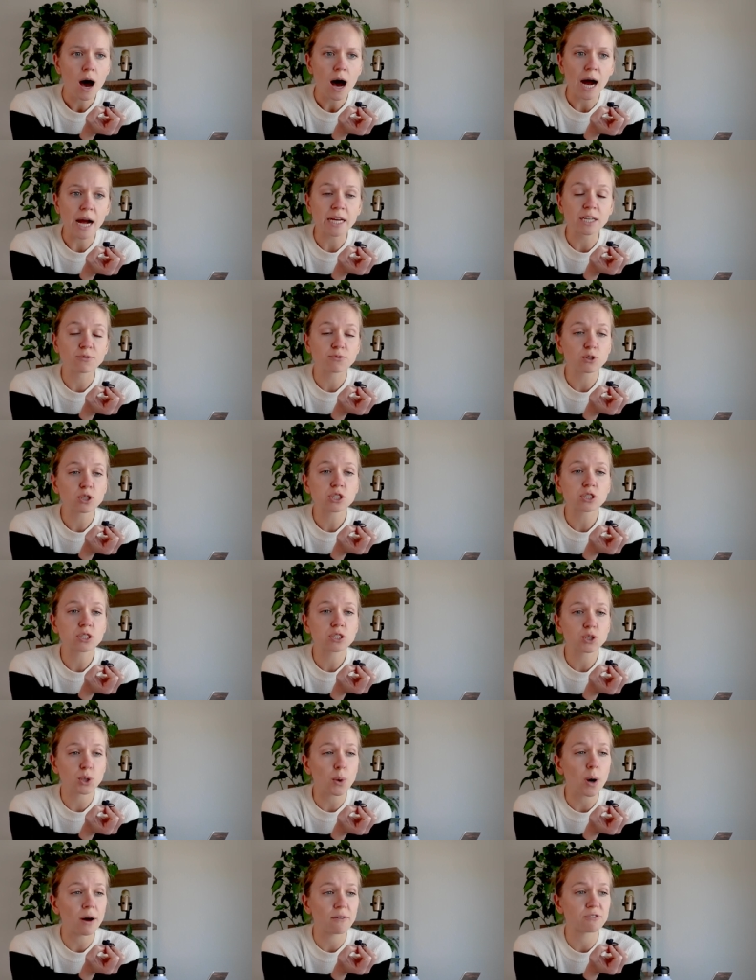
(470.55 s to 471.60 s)
I unfortunately
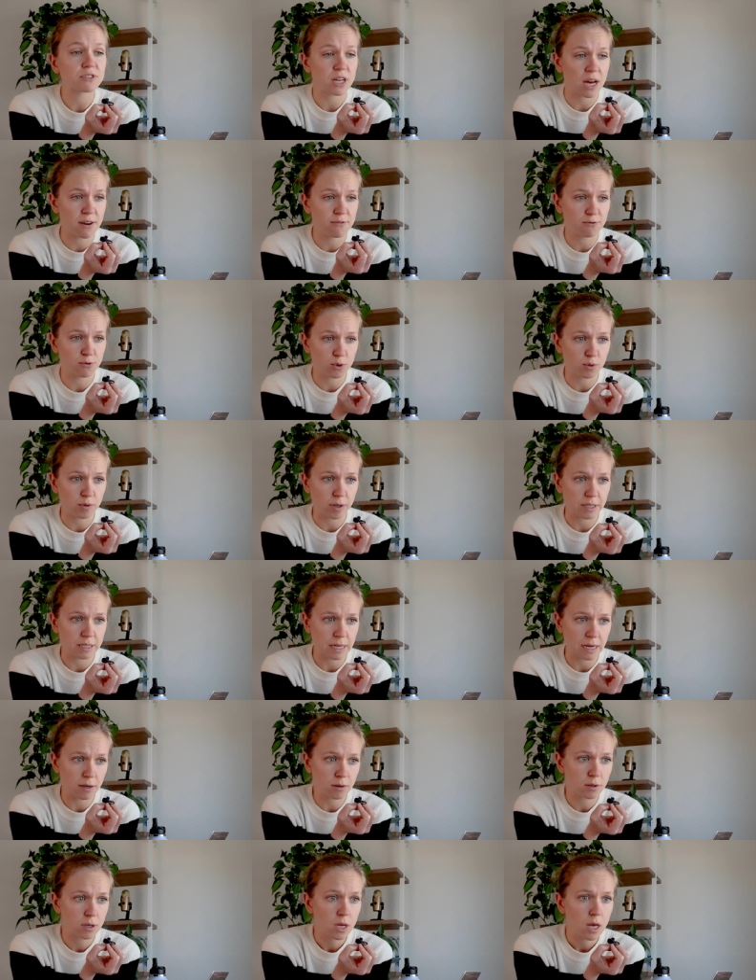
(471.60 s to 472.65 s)
don't have time for right
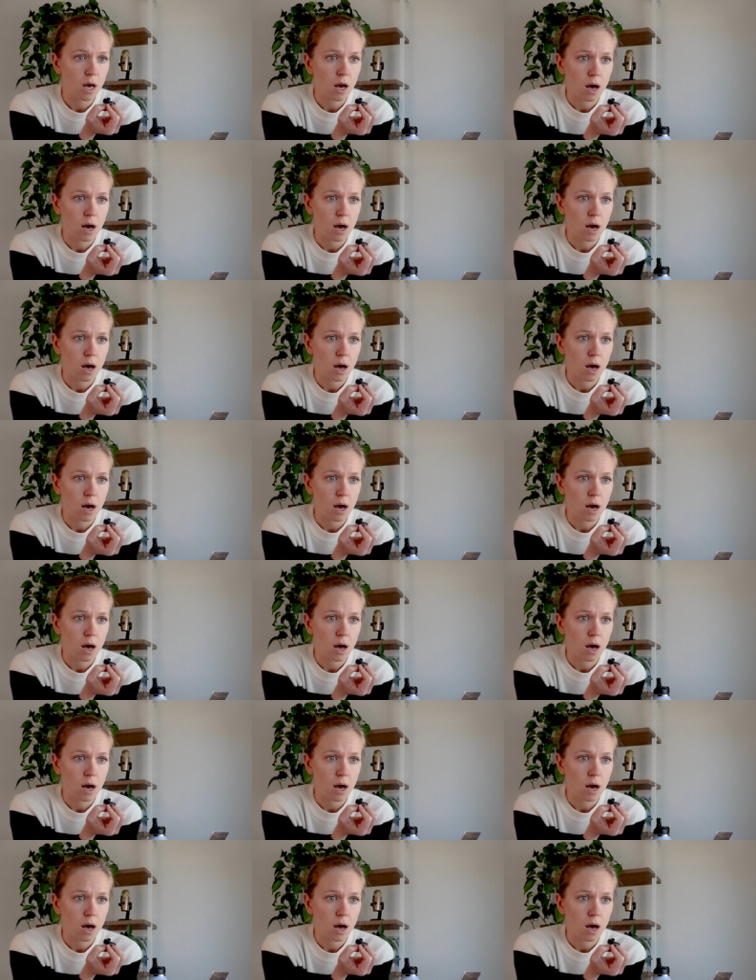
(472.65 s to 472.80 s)
now.